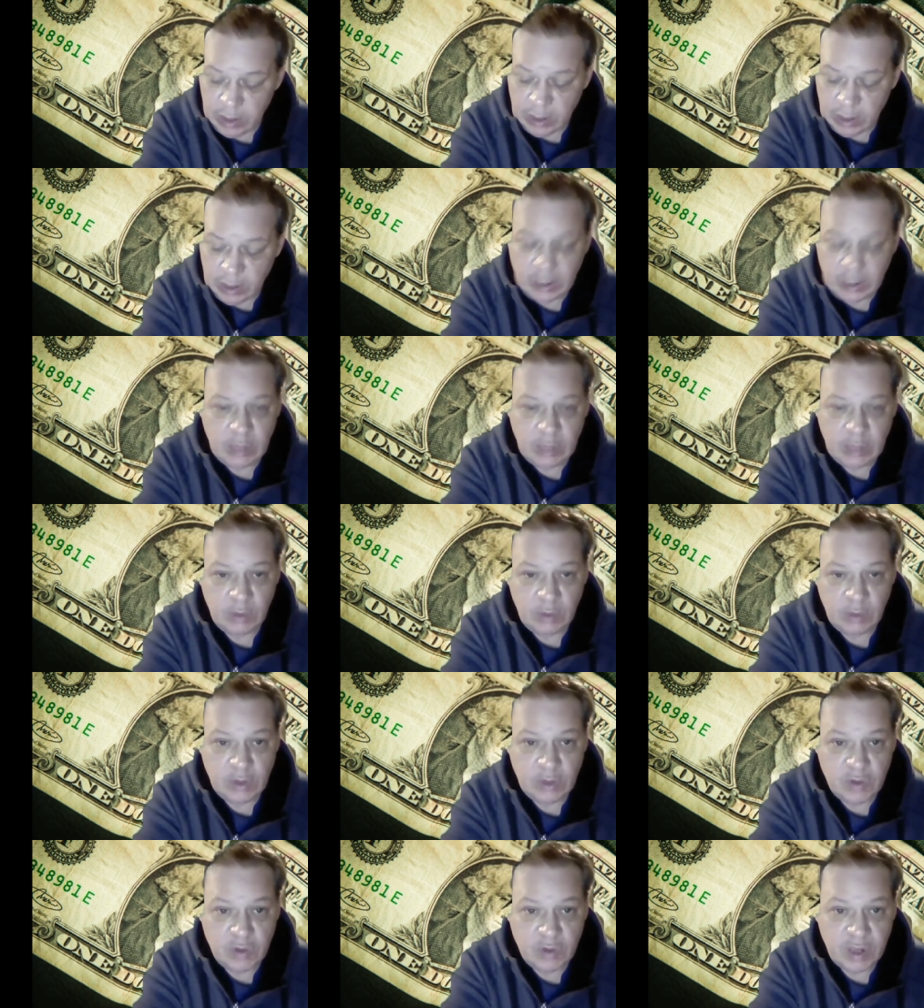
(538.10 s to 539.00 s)
he will
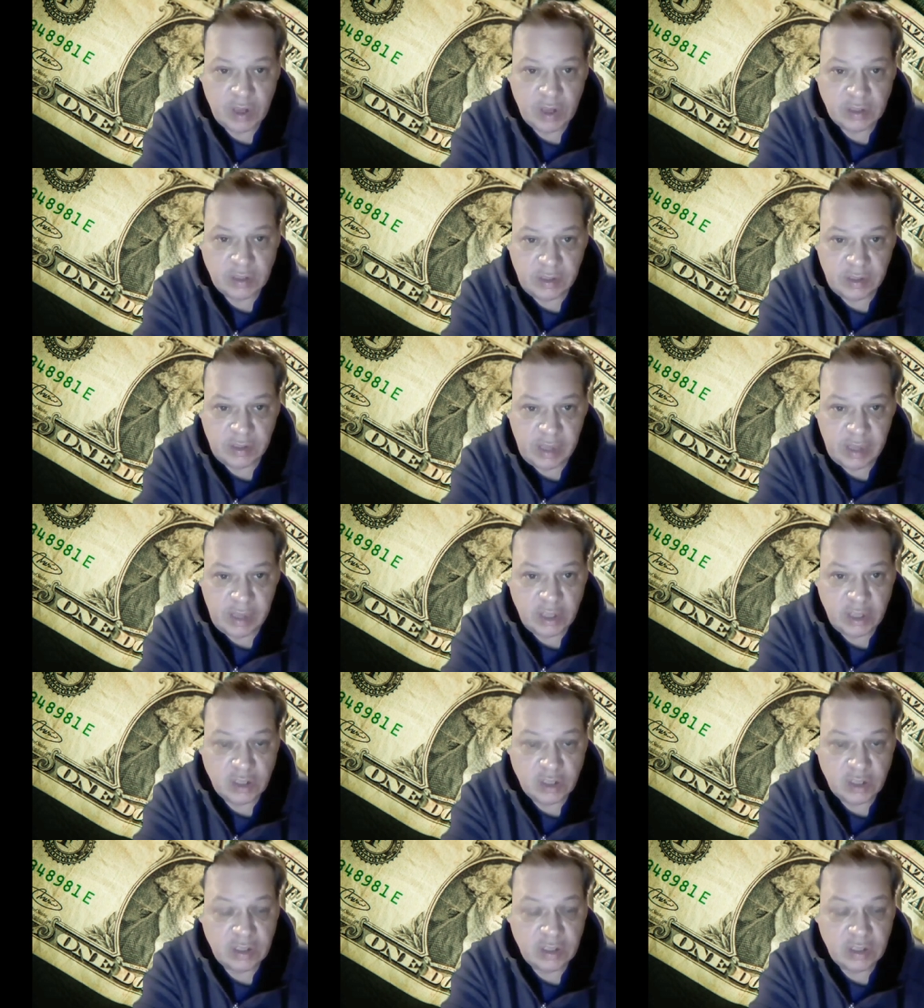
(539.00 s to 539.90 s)
use
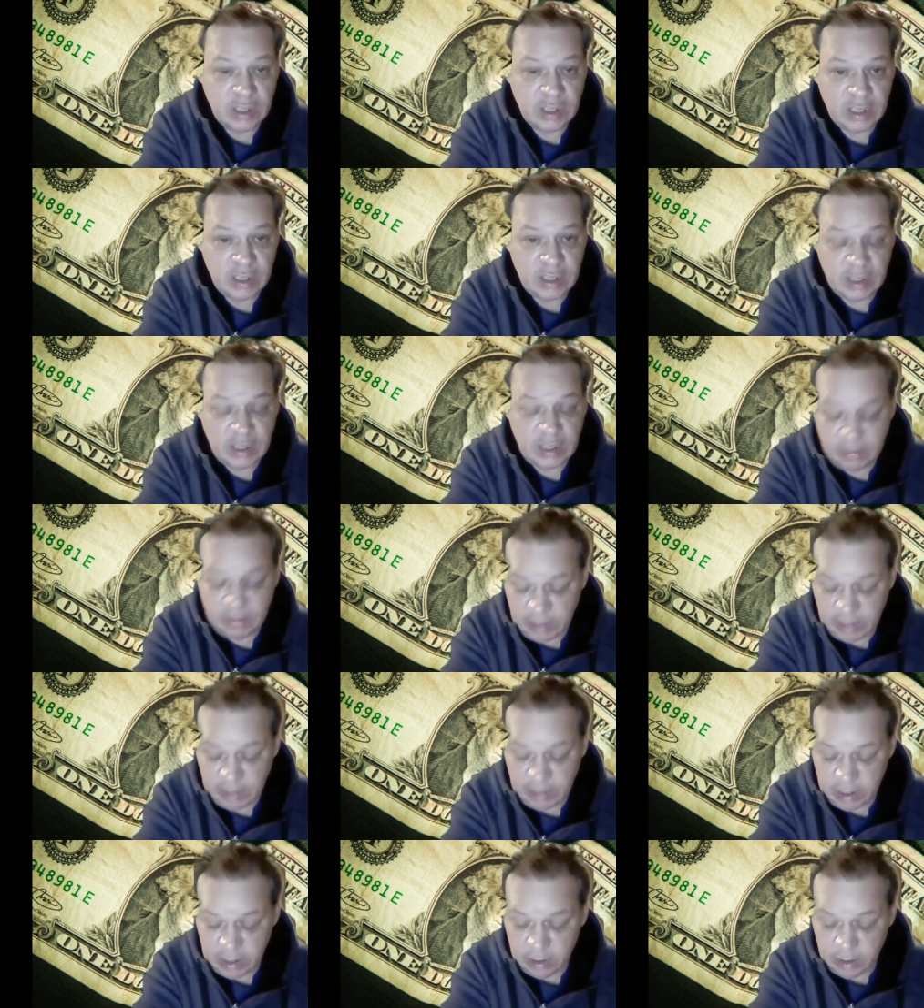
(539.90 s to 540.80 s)
reconciliation if
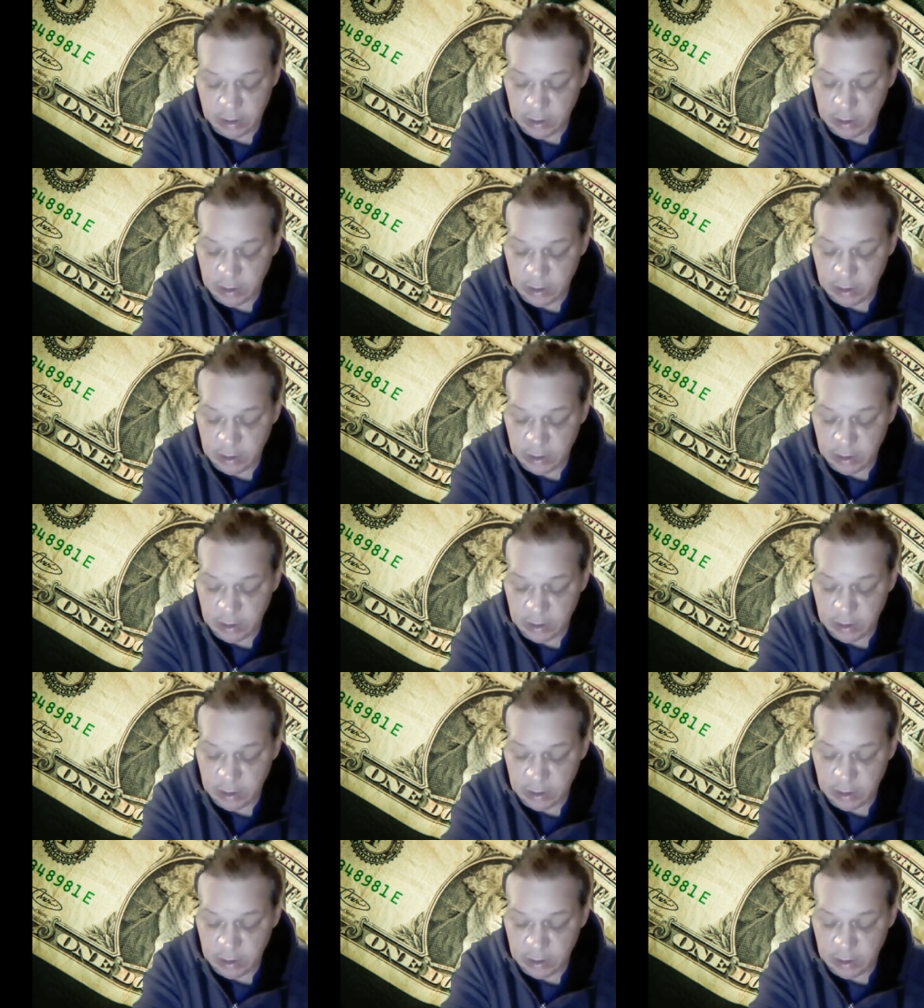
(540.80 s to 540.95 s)
needed